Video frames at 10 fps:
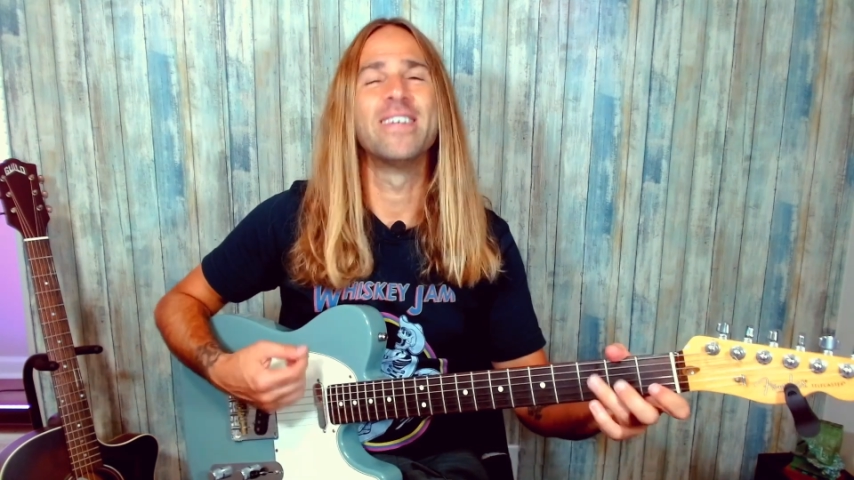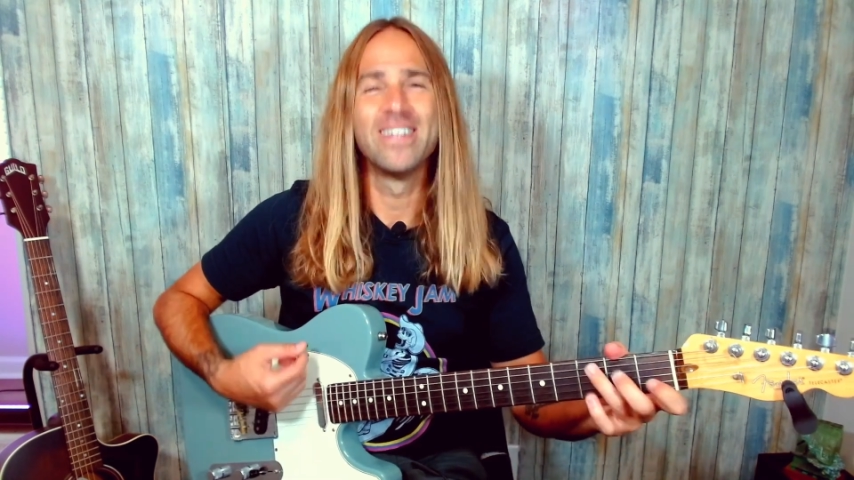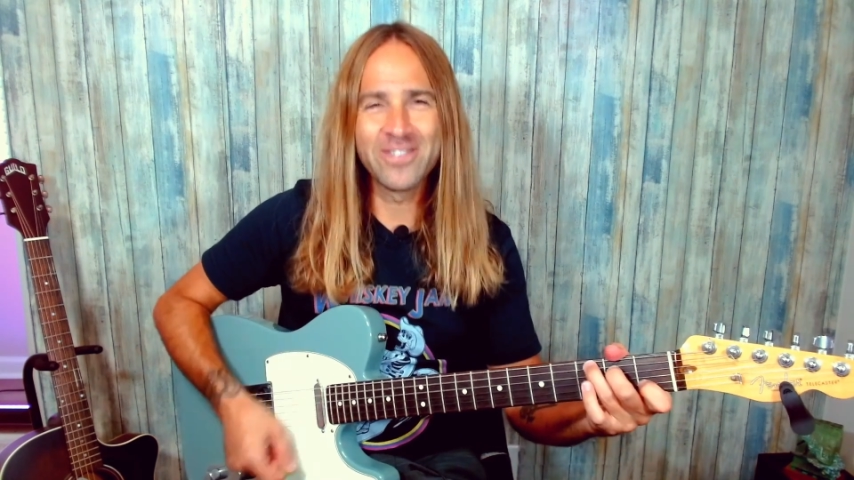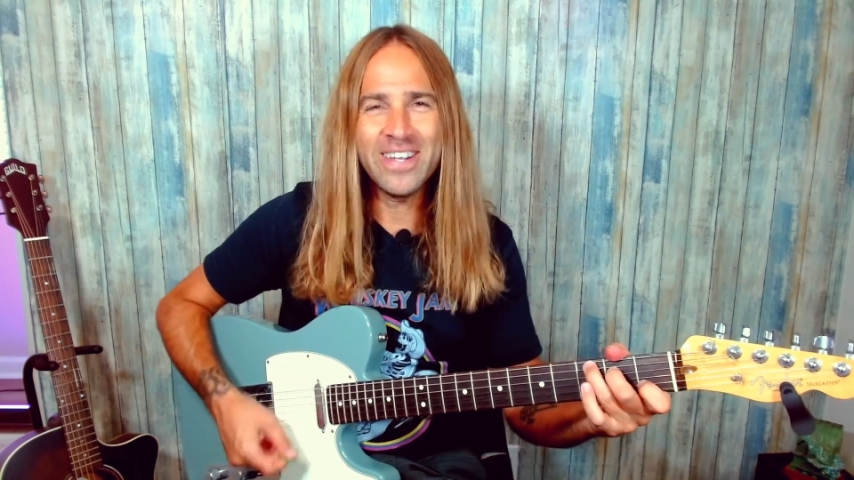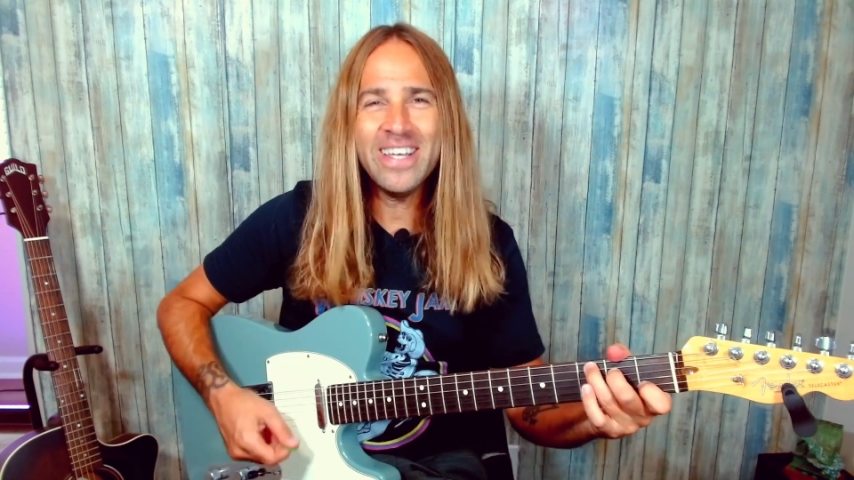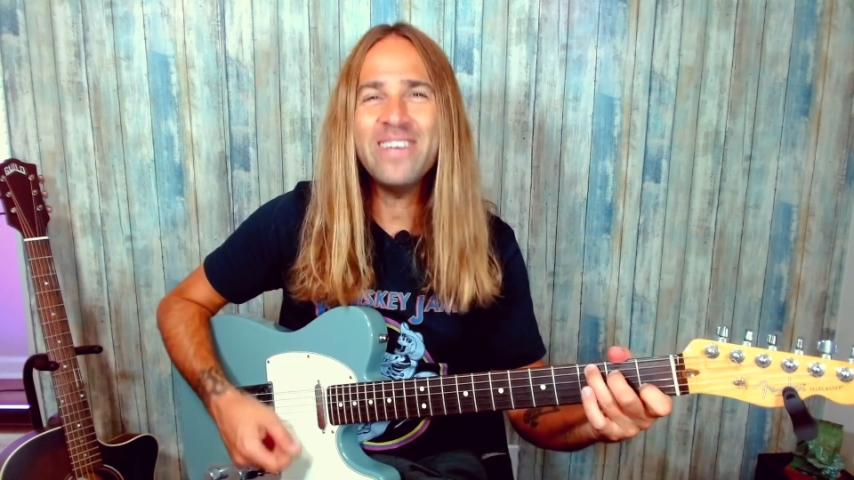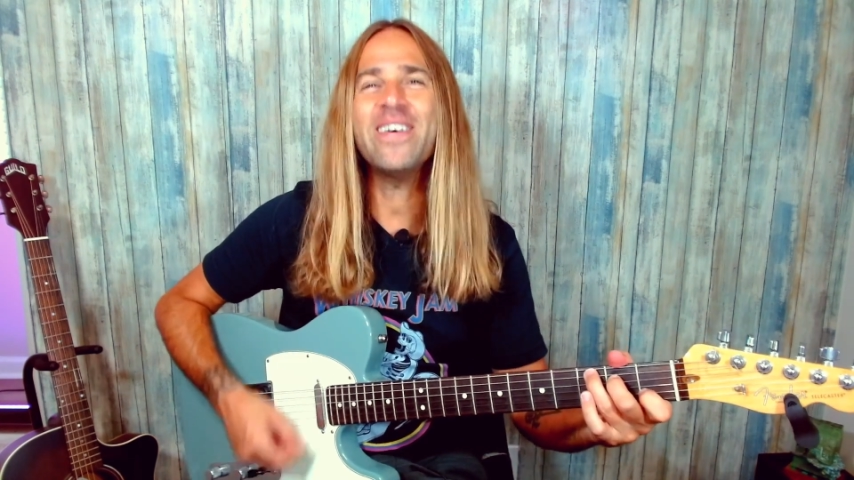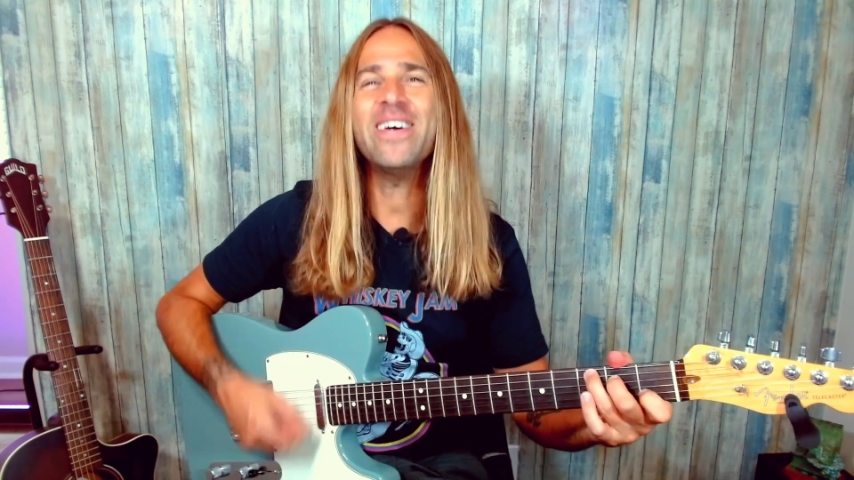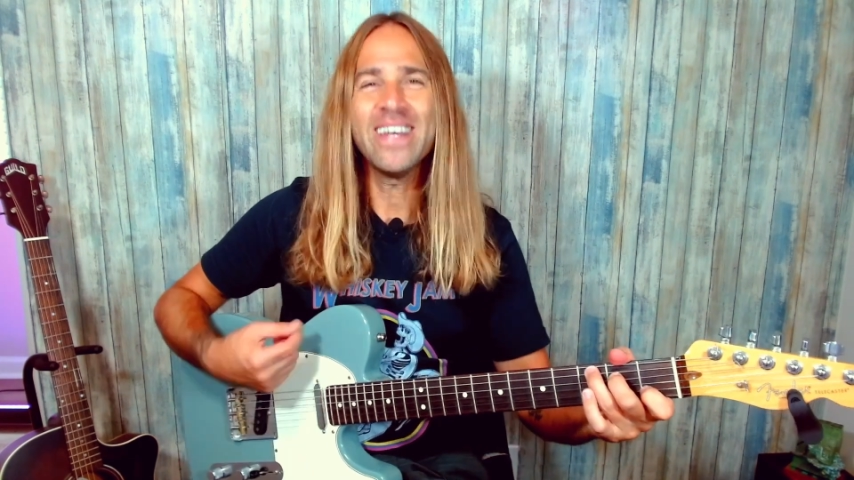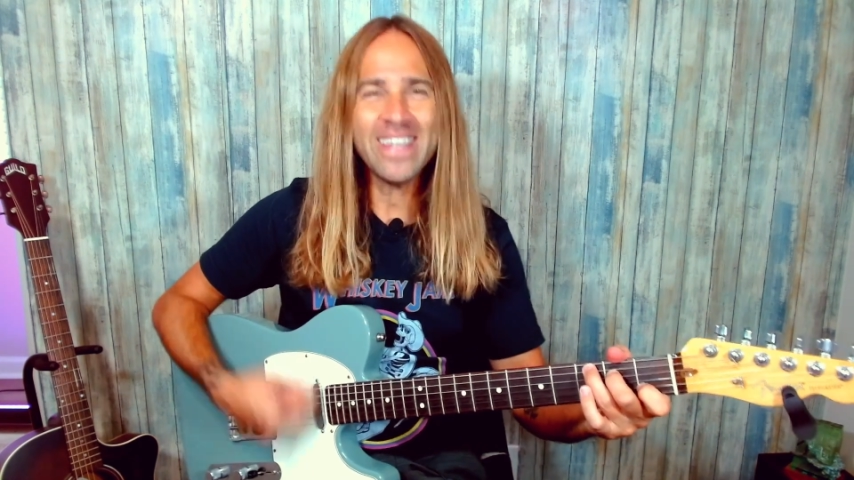dream
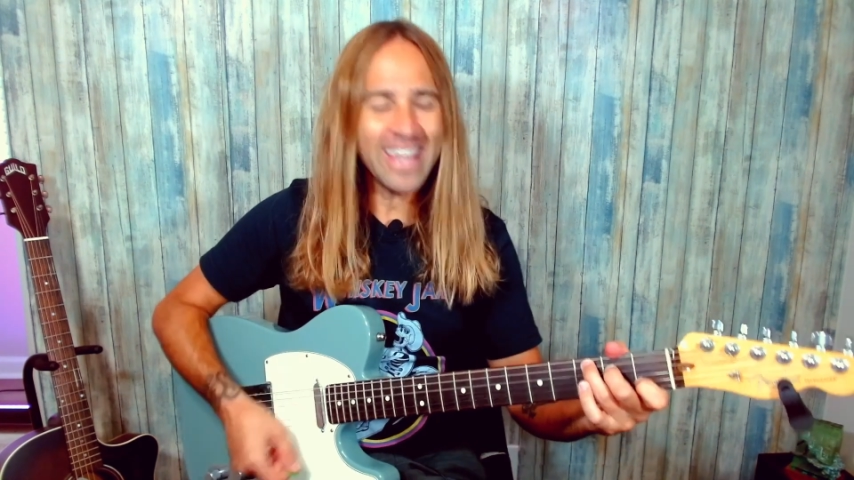of